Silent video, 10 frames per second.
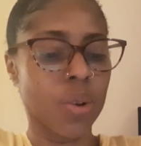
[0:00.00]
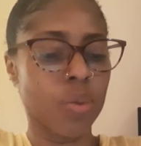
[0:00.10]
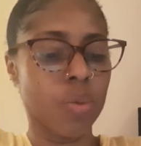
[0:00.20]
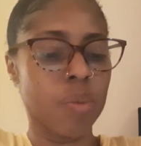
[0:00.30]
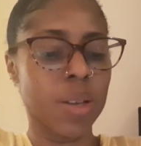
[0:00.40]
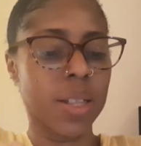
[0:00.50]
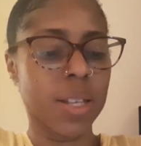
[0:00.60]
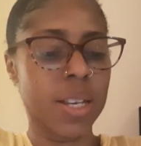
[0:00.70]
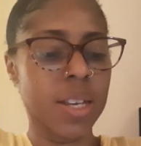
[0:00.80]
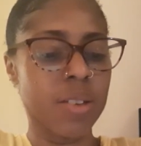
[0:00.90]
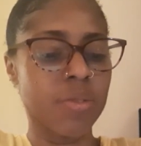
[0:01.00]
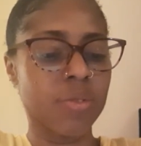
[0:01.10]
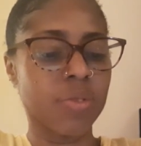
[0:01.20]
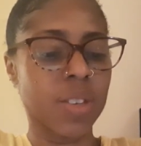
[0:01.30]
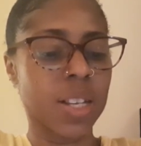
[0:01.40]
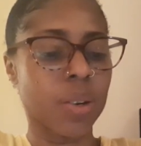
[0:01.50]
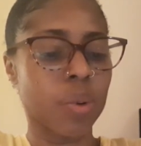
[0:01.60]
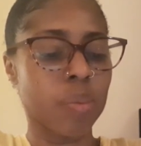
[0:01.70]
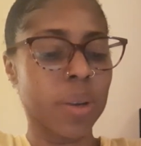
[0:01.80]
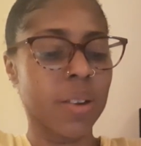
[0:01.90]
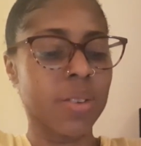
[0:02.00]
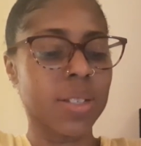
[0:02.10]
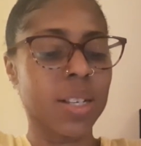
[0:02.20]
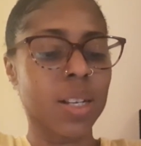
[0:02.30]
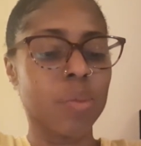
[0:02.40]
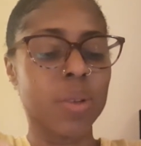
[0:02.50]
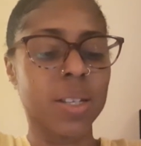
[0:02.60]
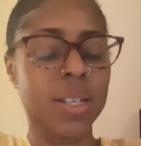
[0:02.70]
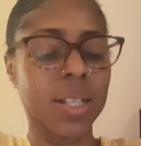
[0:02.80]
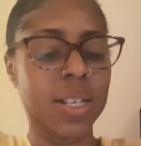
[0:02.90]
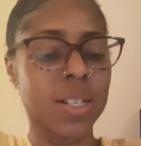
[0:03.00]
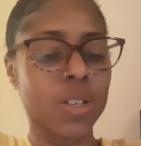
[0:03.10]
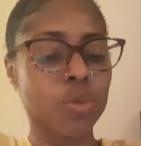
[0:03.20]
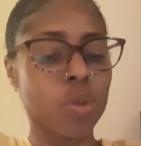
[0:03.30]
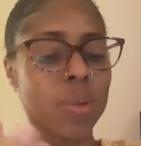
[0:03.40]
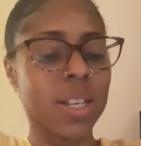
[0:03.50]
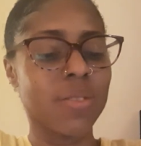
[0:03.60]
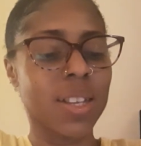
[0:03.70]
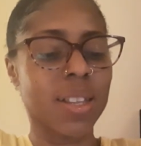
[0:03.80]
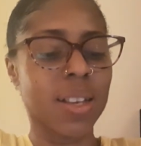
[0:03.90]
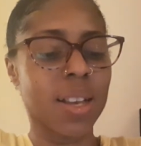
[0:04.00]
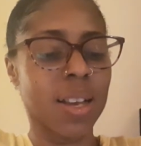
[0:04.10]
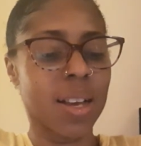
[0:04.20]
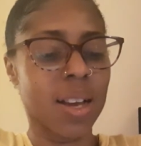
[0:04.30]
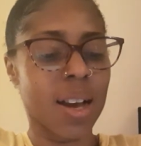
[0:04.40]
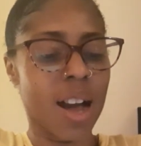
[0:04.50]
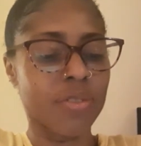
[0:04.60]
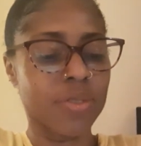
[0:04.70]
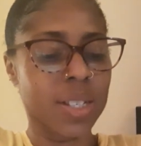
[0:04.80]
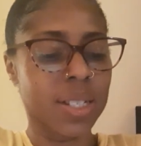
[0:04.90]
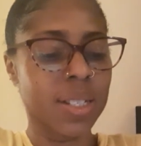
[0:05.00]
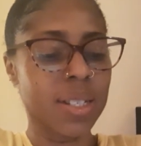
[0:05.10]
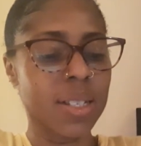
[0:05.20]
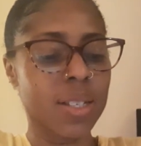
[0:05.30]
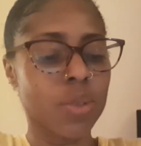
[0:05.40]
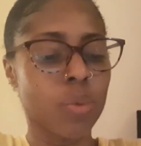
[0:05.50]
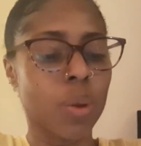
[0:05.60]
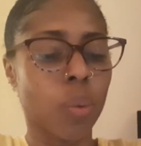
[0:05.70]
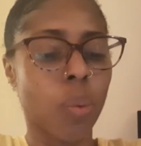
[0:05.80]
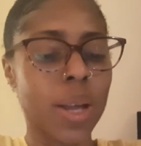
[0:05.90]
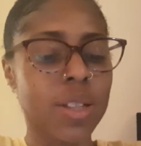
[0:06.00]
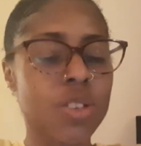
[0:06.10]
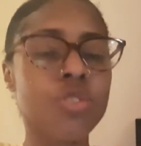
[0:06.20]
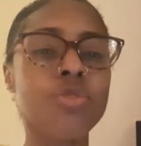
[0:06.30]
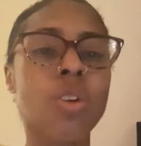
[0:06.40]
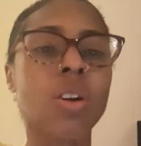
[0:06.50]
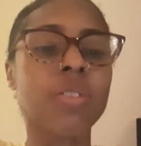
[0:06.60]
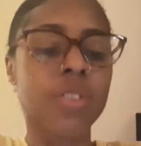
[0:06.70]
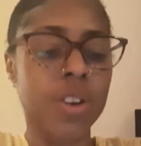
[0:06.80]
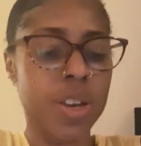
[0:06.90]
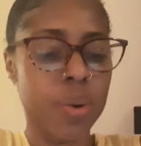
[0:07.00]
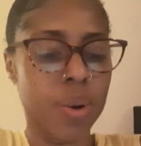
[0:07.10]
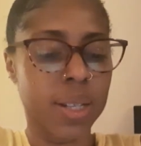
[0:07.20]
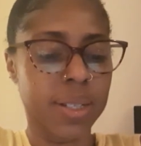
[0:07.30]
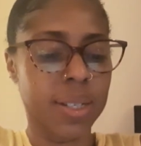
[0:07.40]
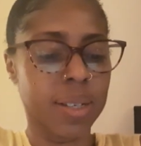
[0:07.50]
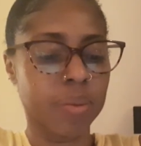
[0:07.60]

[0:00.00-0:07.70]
We believe in our parents and community leaders. We believe that Africans will win the struggle for equality.